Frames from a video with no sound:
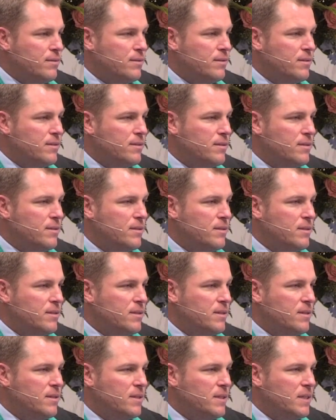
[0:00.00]

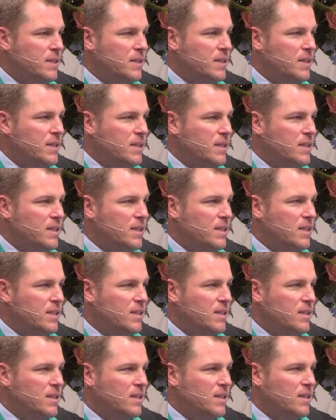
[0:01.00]

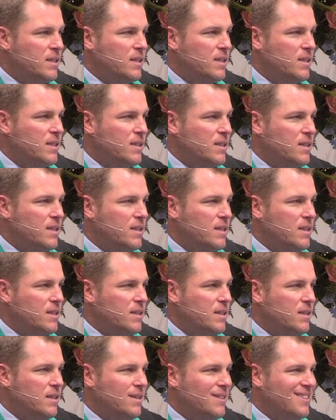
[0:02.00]

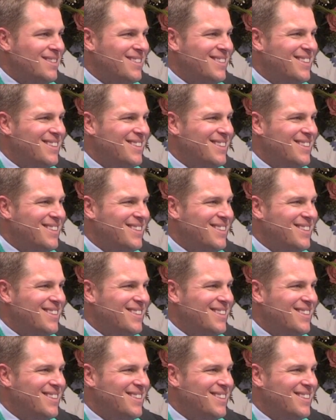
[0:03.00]
[no speech]